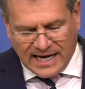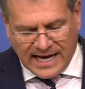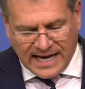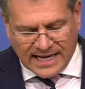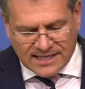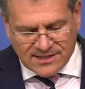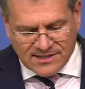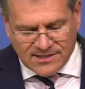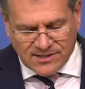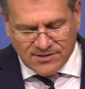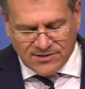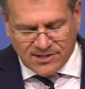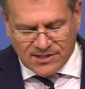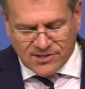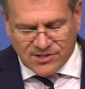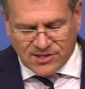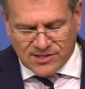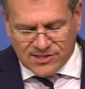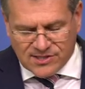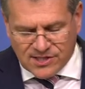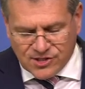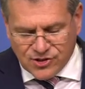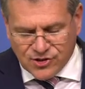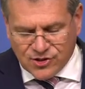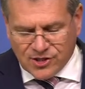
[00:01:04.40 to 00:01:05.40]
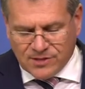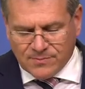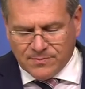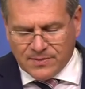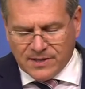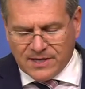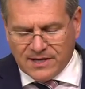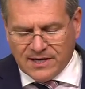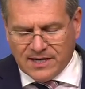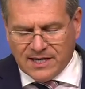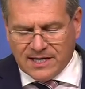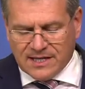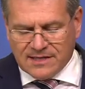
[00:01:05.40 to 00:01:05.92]
until the transition
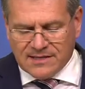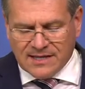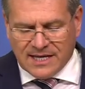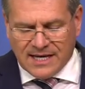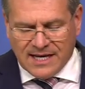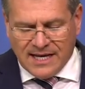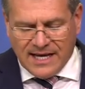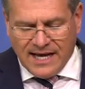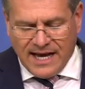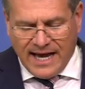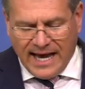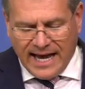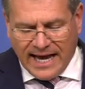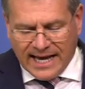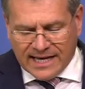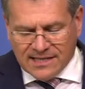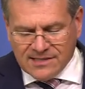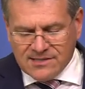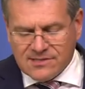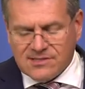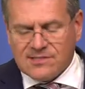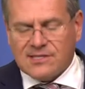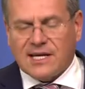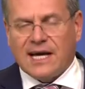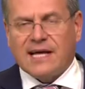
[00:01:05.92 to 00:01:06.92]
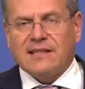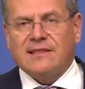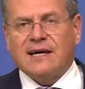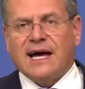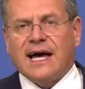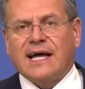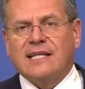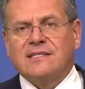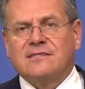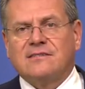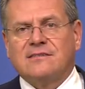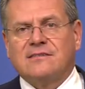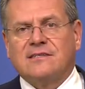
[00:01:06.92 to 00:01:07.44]
period ends at the
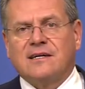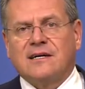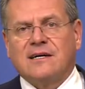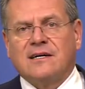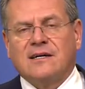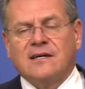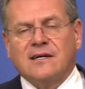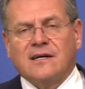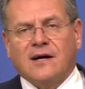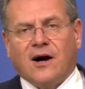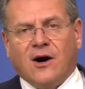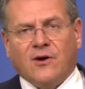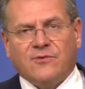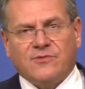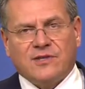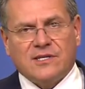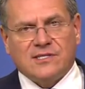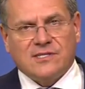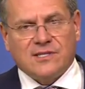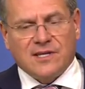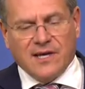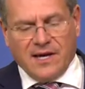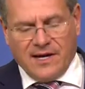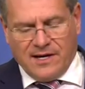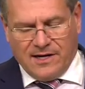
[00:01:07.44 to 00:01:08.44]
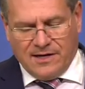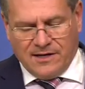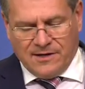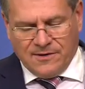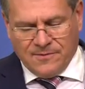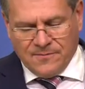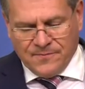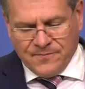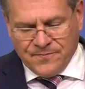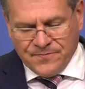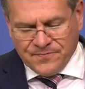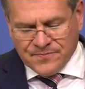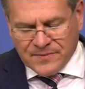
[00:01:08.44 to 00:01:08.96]
end uh, of this year.
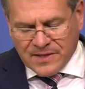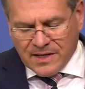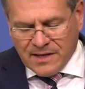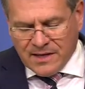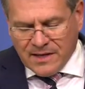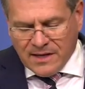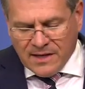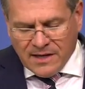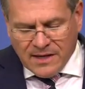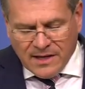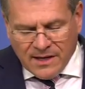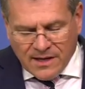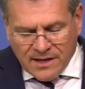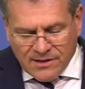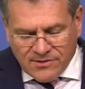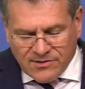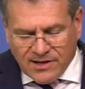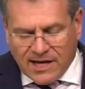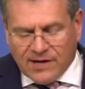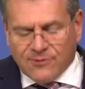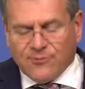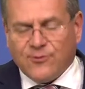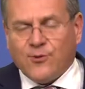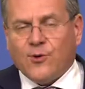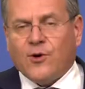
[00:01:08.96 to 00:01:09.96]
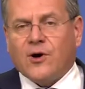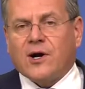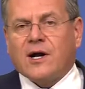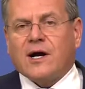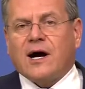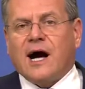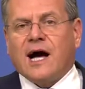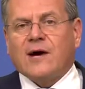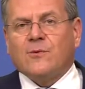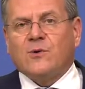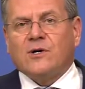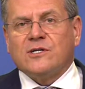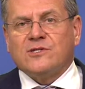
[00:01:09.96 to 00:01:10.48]
Therefore,
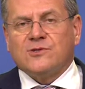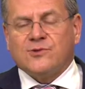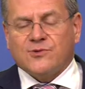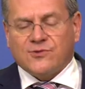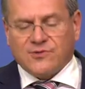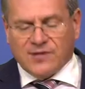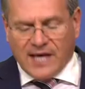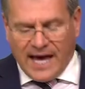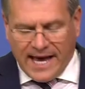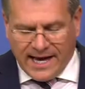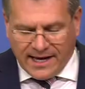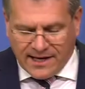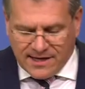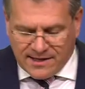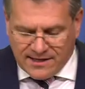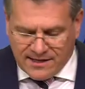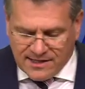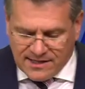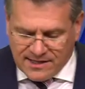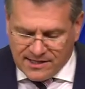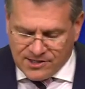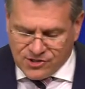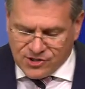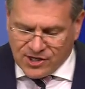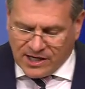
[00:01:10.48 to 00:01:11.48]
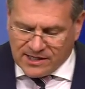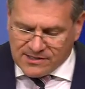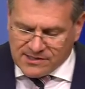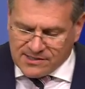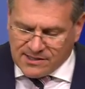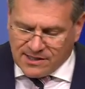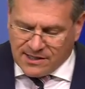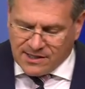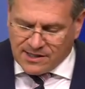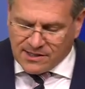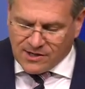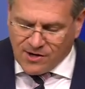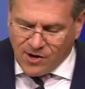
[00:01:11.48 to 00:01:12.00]
I want to thank
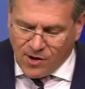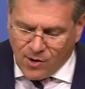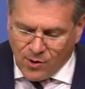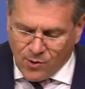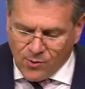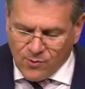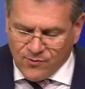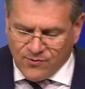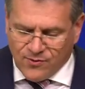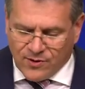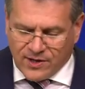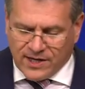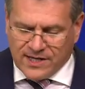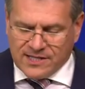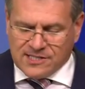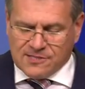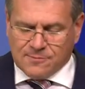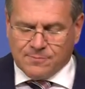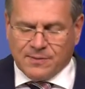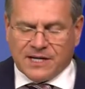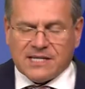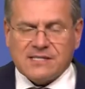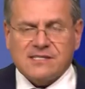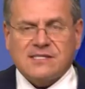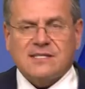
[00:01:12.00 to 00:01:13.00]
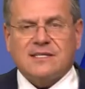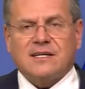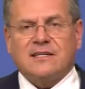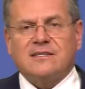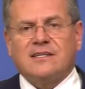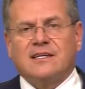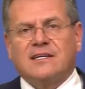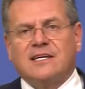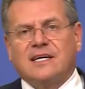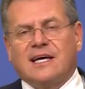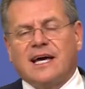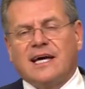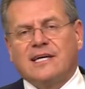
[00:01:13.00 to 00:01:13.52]
Chancellor Gove for his personal
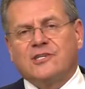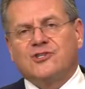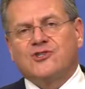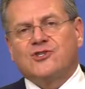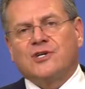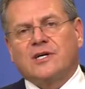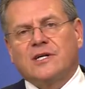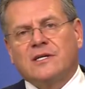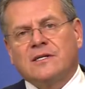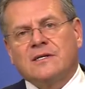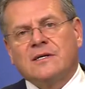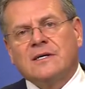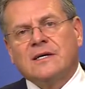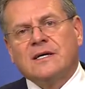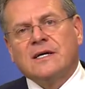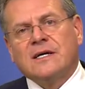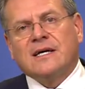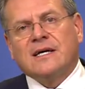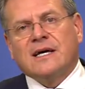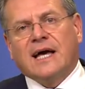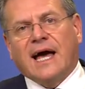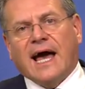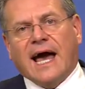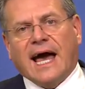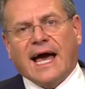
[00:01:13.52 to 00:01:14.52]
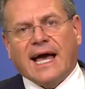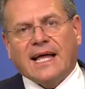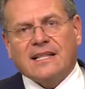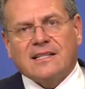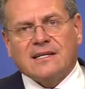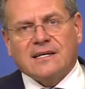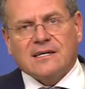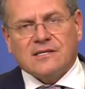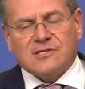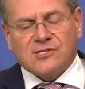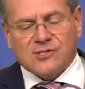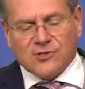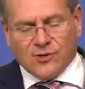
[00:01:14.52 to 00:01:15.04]
dedication and
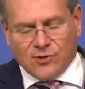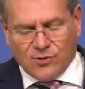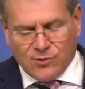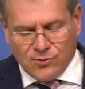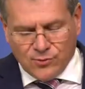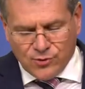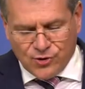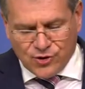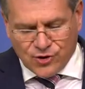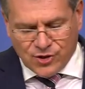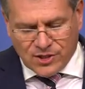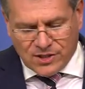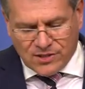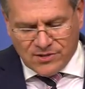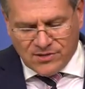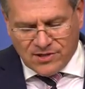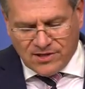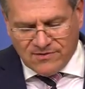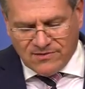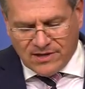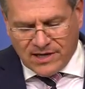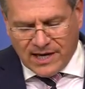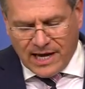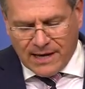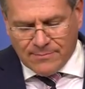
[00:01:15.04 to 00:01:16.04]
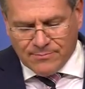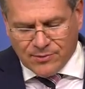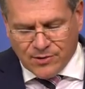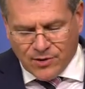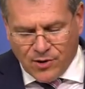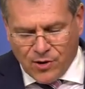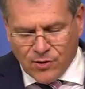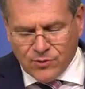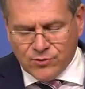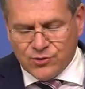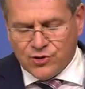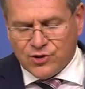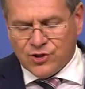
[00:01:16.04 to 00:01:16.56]
solution-driven
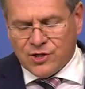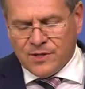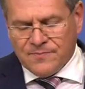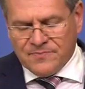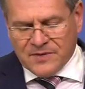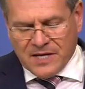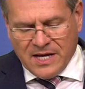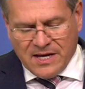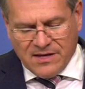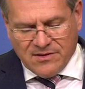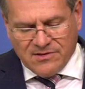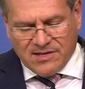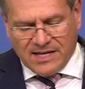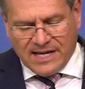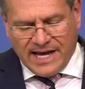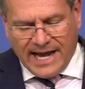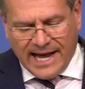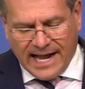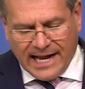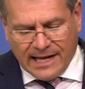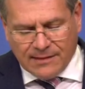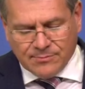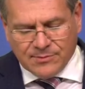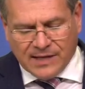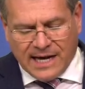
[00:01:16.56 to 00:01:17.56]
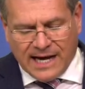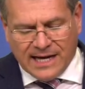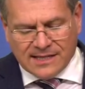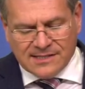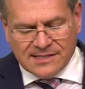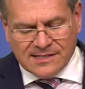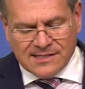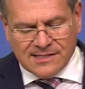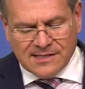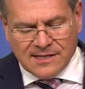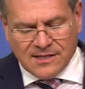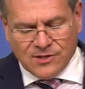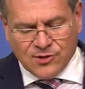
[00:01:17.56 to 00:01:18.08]
approach that helped
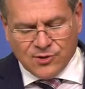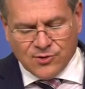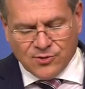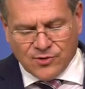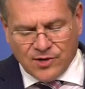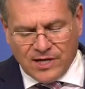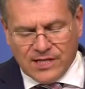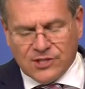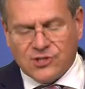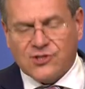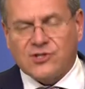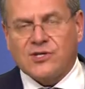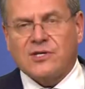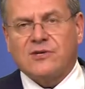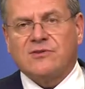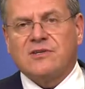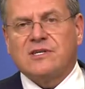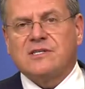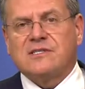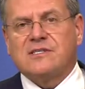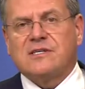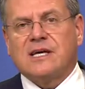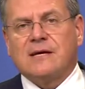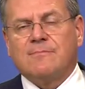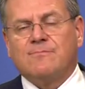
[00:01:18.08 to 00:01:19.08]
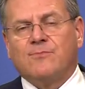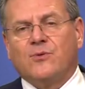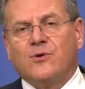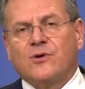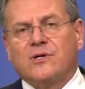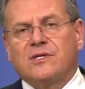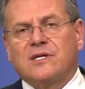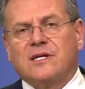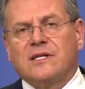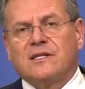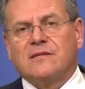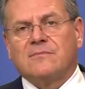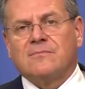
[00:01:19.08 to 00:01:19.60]
us to reach this
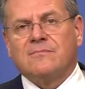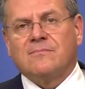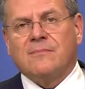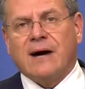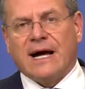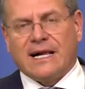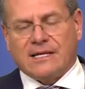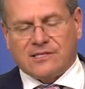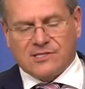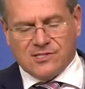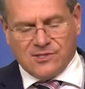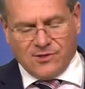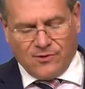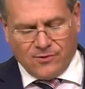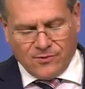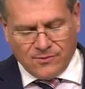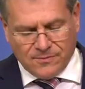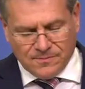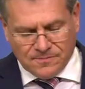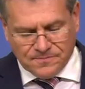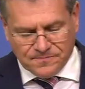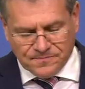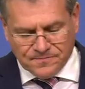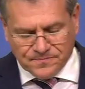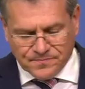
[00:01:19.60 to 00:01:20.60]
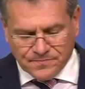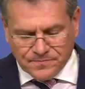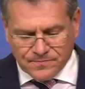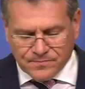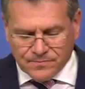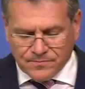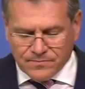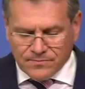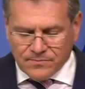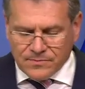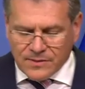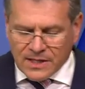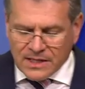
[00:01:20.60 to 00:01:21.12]
important milestone.
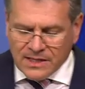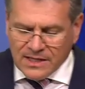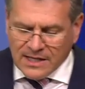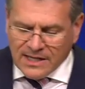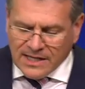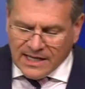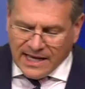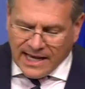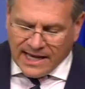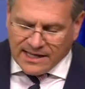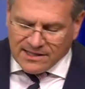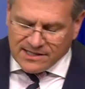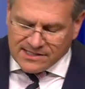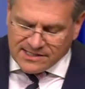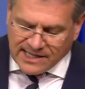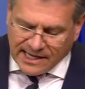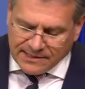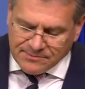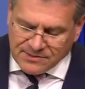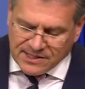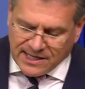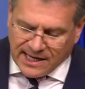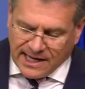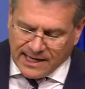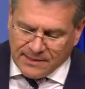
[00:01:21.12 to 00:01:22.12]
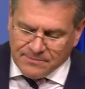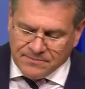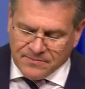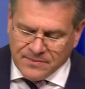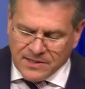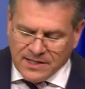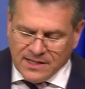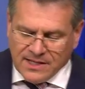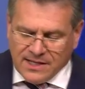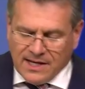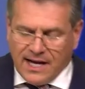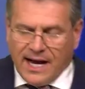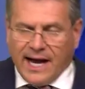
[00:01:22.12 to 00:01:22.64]
At the same time,
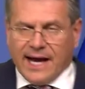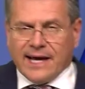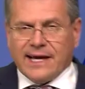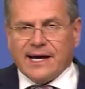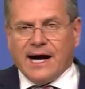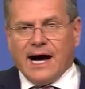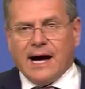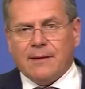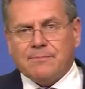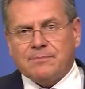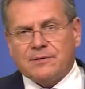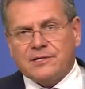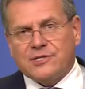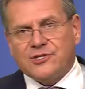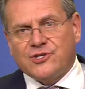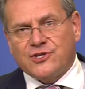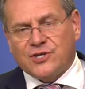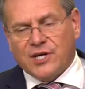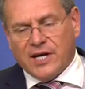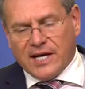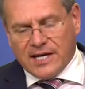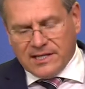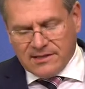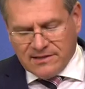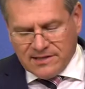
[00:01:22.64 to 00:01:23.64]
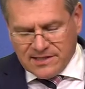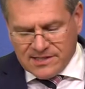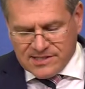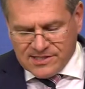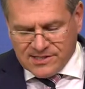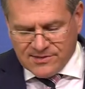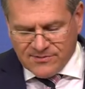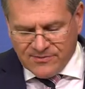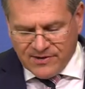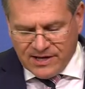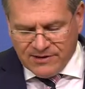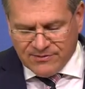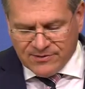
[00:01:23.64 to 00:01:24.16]
I appreciate the
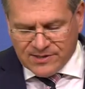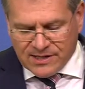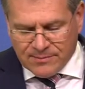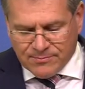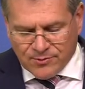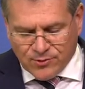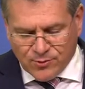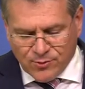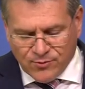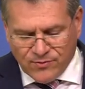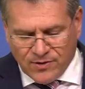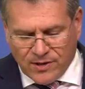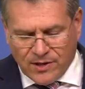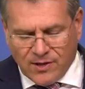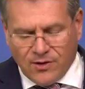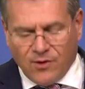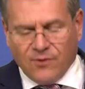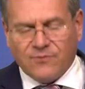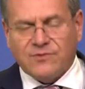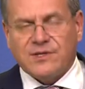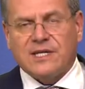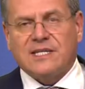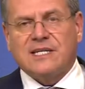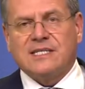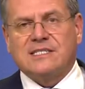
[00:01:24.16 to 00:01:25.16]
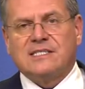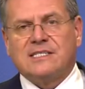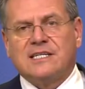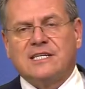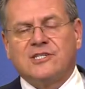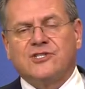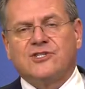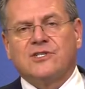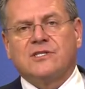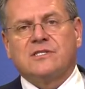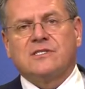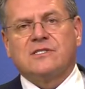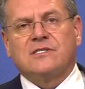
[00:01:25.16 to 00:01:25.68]
swift approval of the
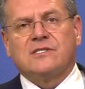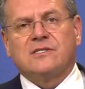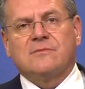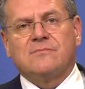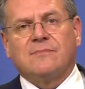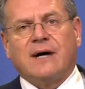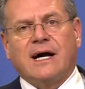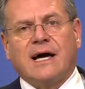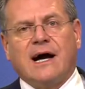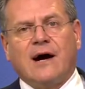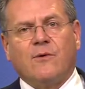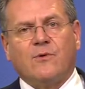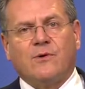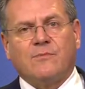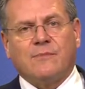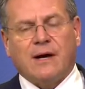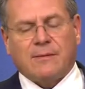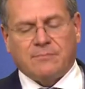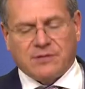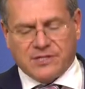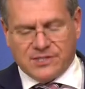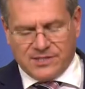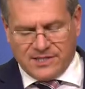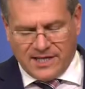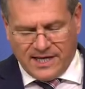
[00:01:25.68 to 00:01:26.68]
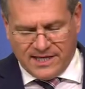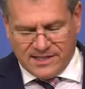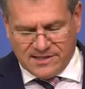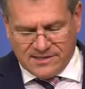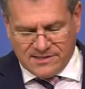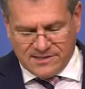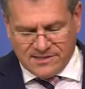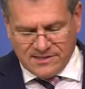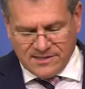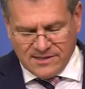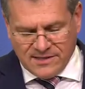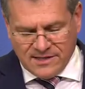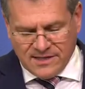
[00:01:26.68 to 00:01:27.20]
decisions by our member
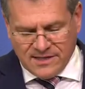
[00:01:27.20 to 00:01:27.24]
states.